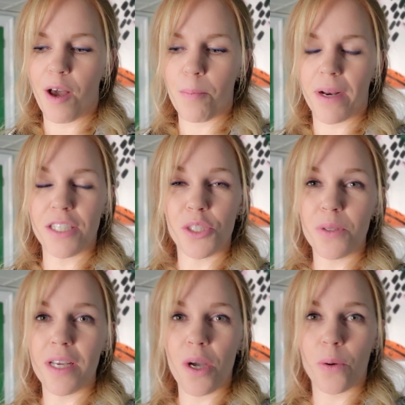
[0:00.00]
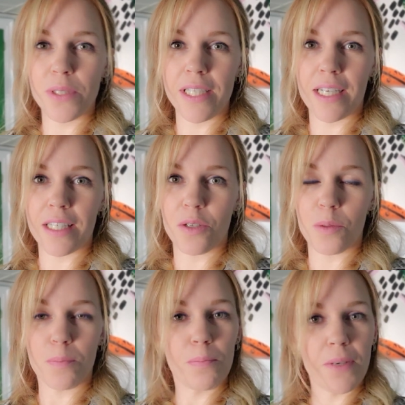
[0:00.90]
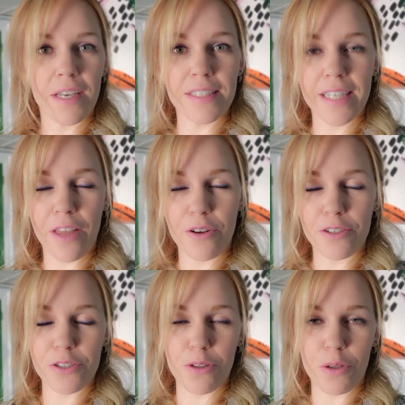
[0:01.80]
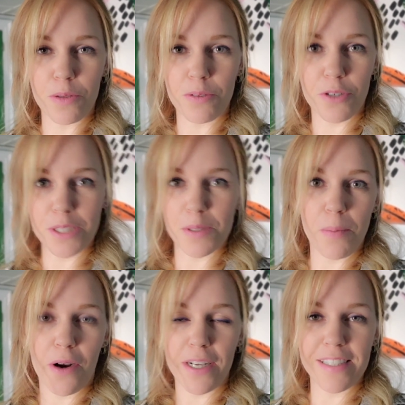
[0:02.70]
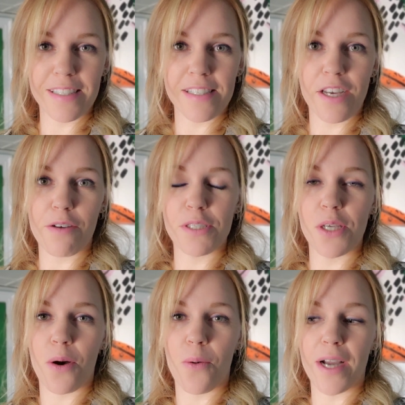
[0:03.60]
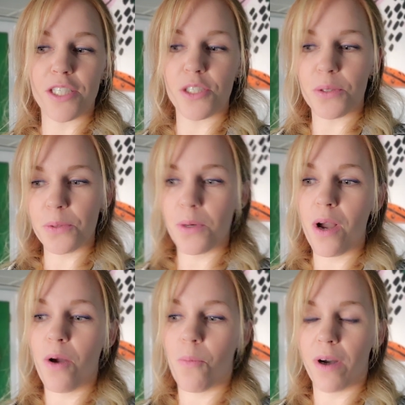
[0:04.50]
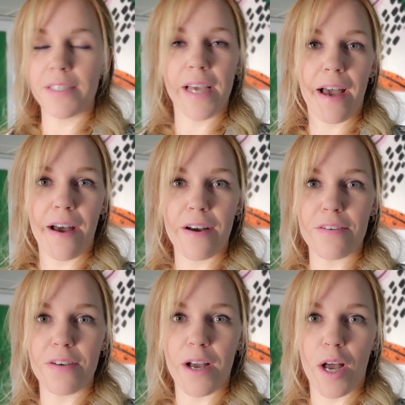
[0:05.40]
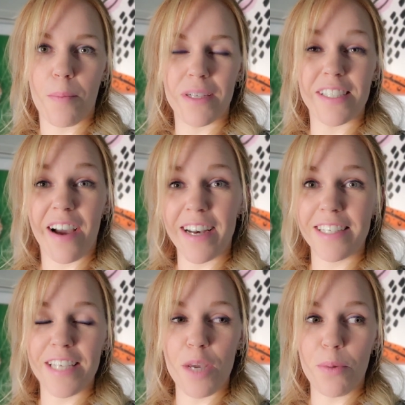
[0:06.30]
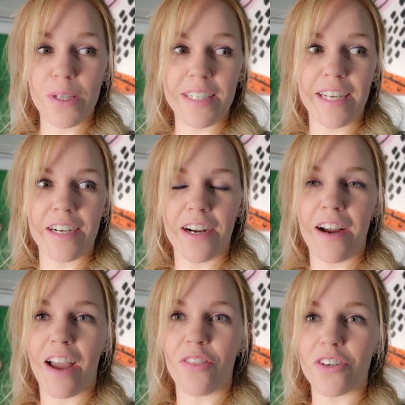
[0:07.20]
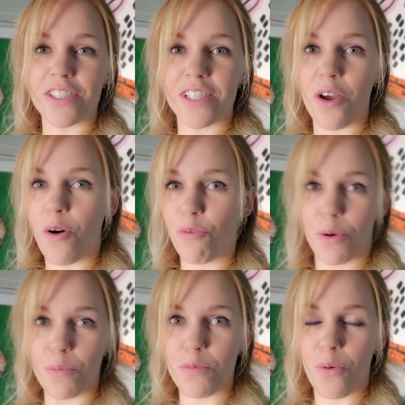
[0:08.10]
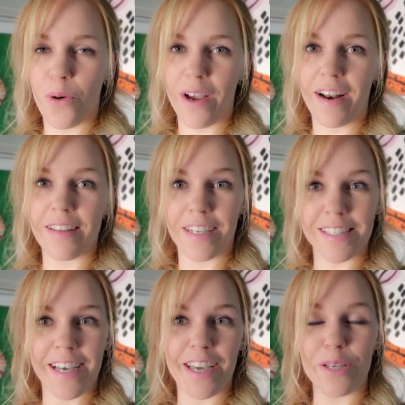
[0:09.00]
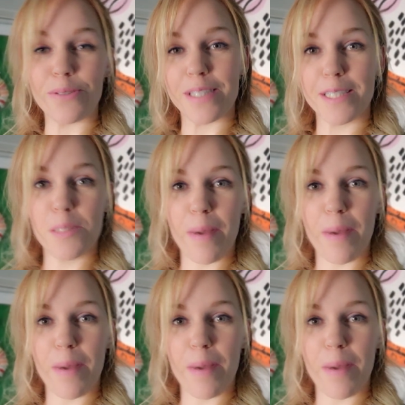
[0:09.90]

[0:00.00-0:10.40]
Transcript: um, but I do like hosting little get-togethers or little Christmas parties and stuff. So I do want to have um, a dining table in here and there's no room for it unless I use this